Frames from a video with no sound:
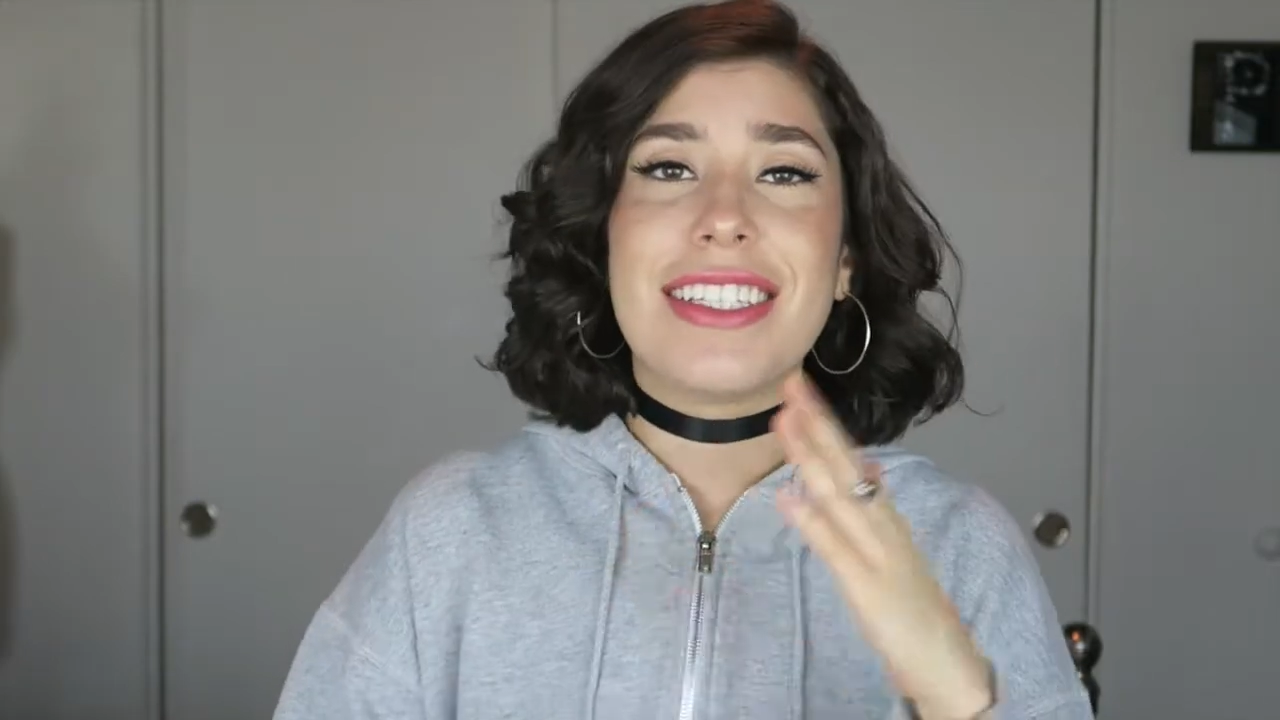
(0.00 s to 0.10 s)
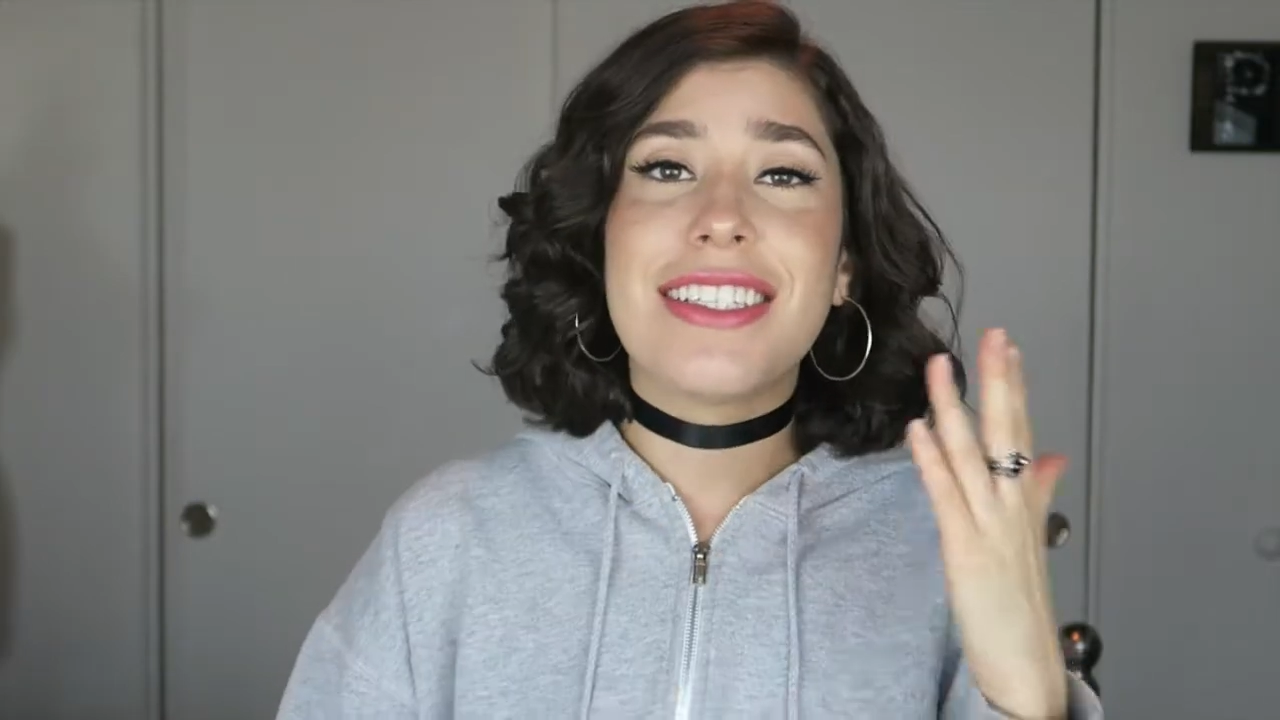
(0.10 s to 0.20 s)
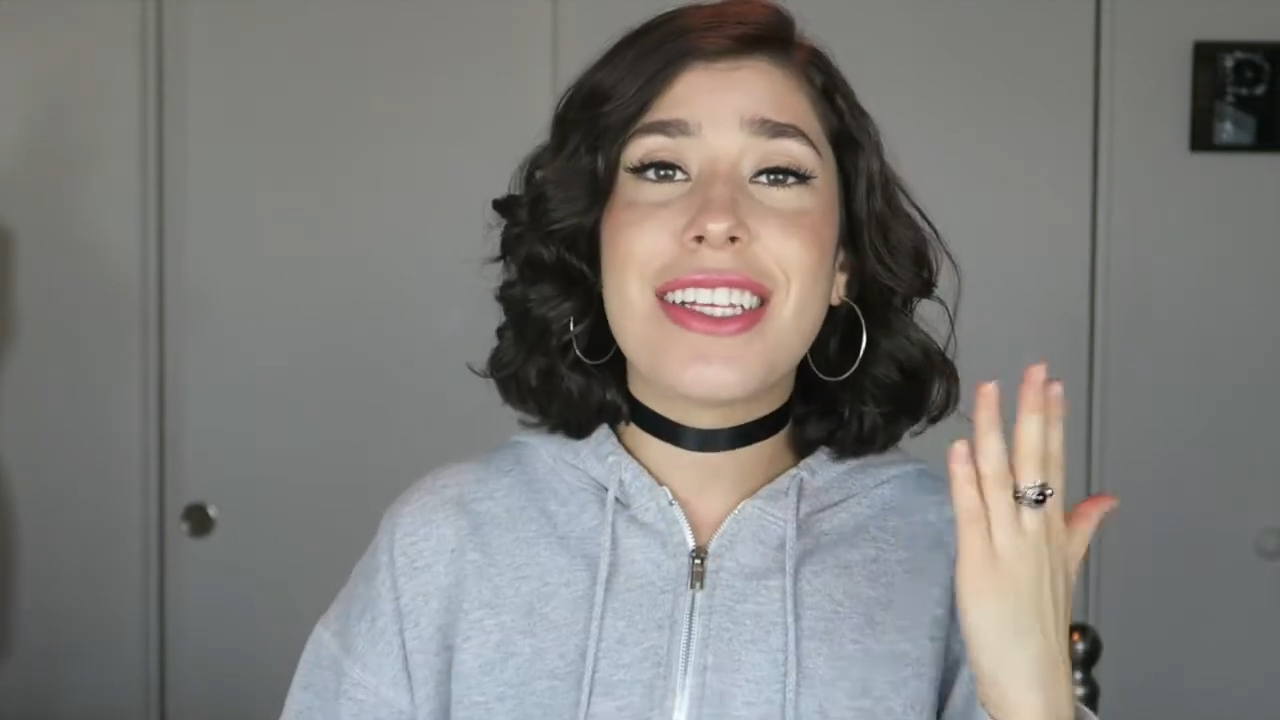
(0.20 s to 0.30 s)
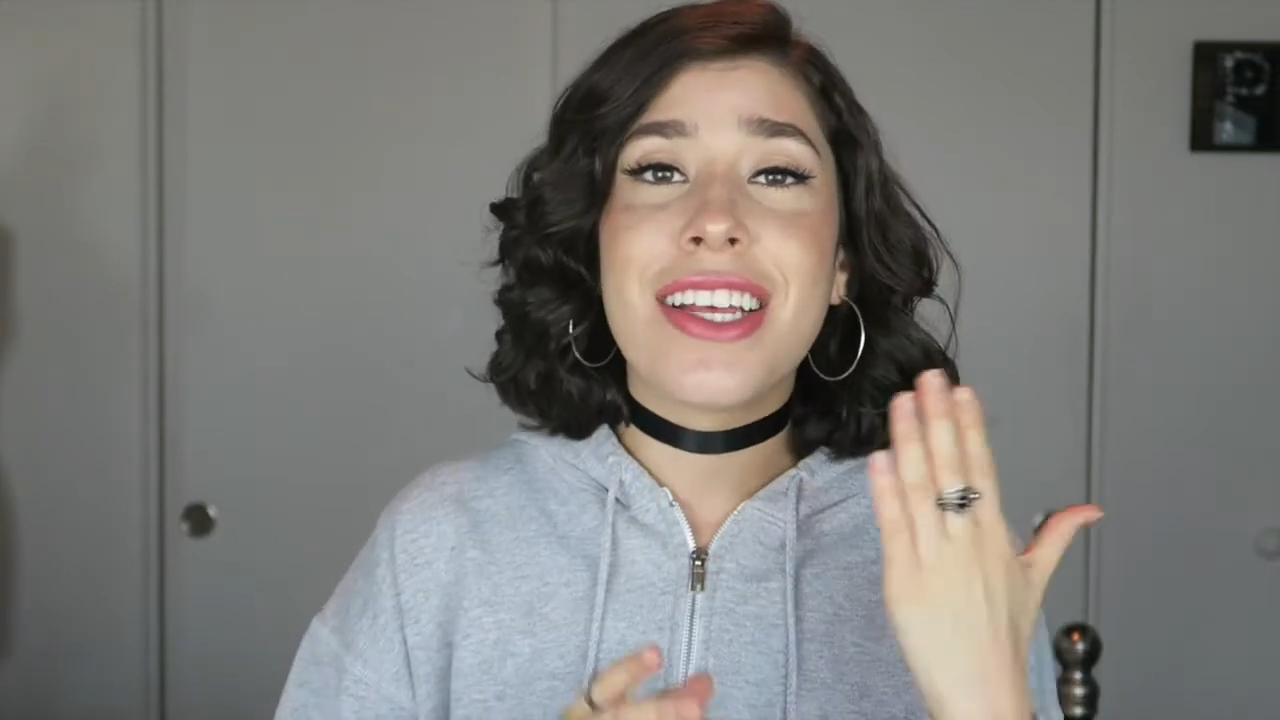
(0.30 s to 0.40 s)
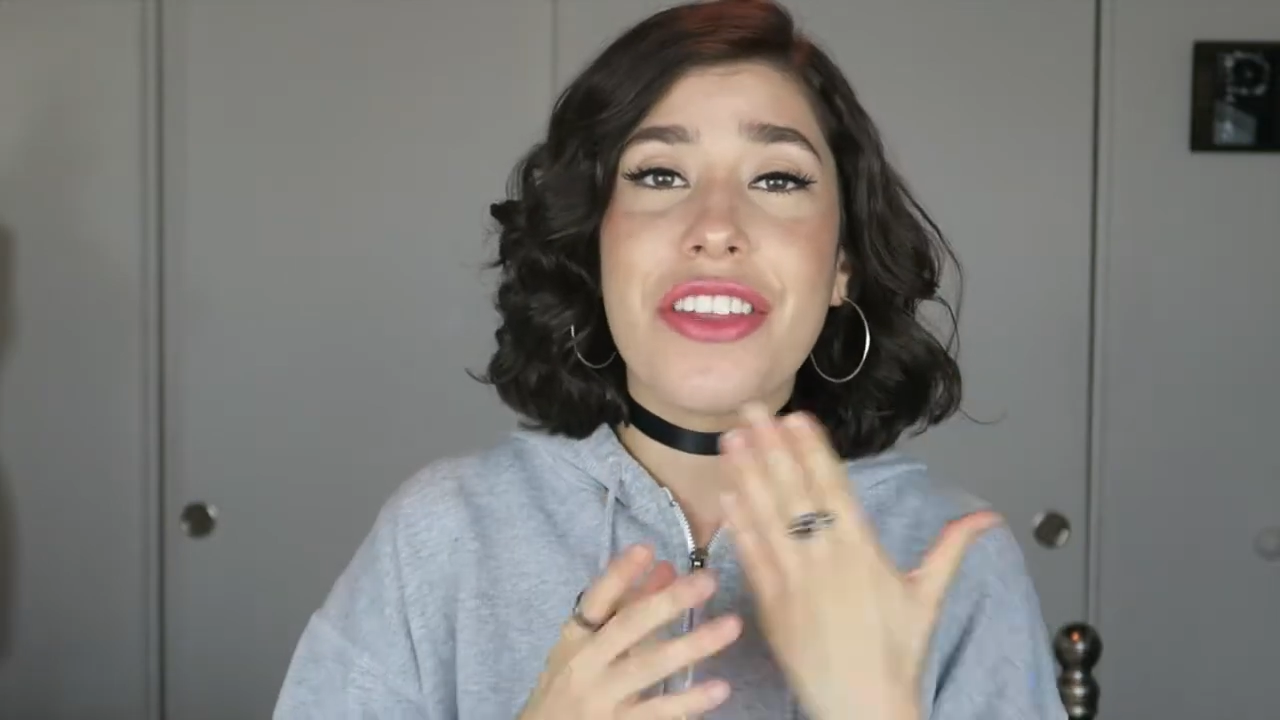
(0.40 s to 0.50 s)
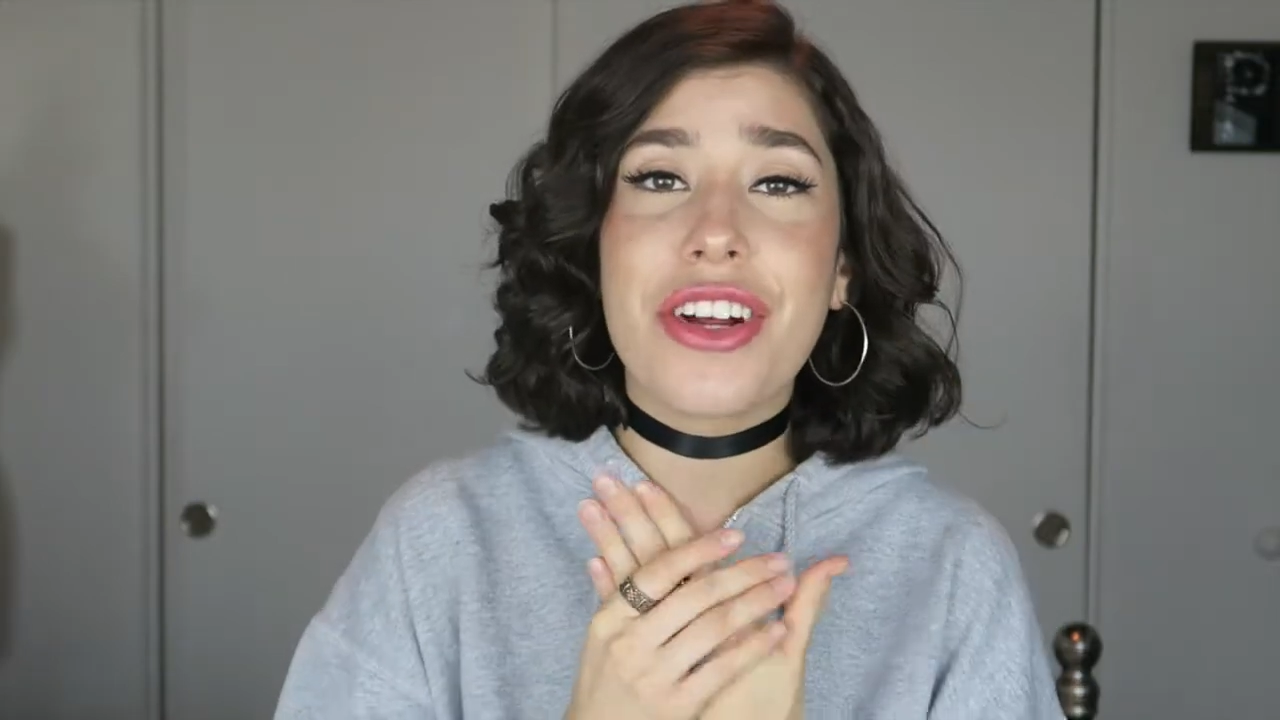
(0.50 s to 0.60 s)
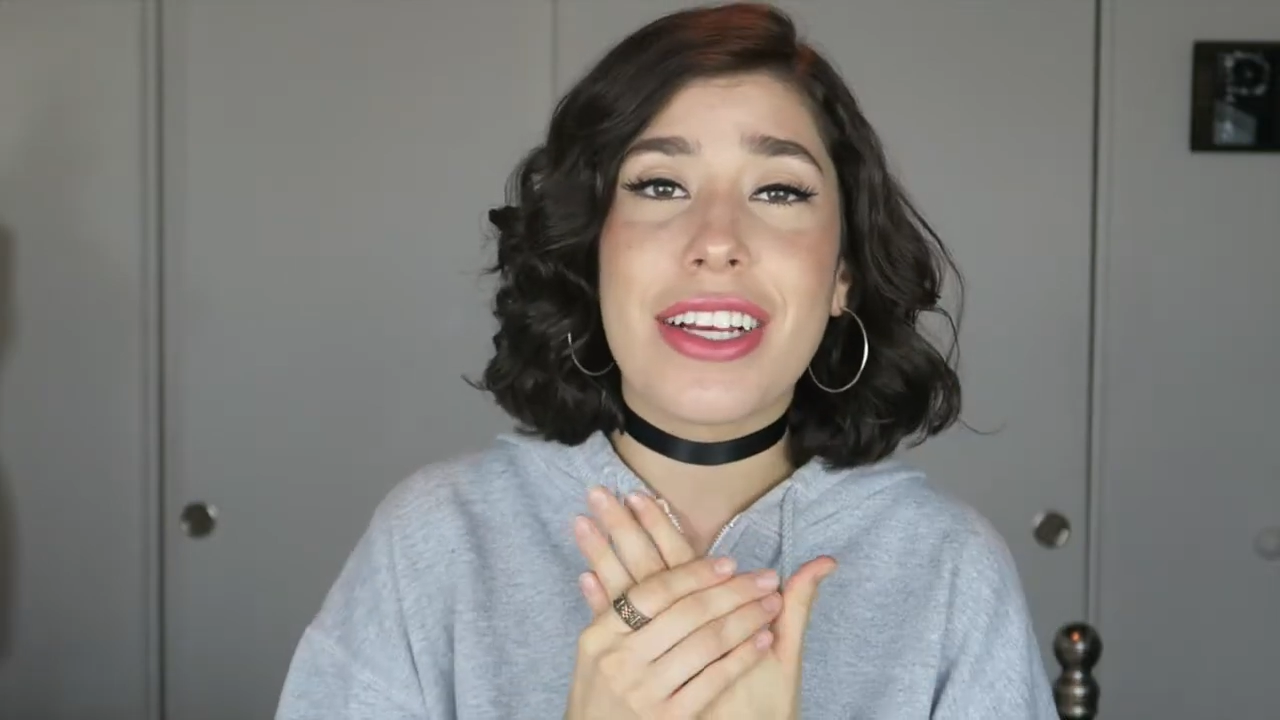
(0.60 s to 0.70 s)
This is another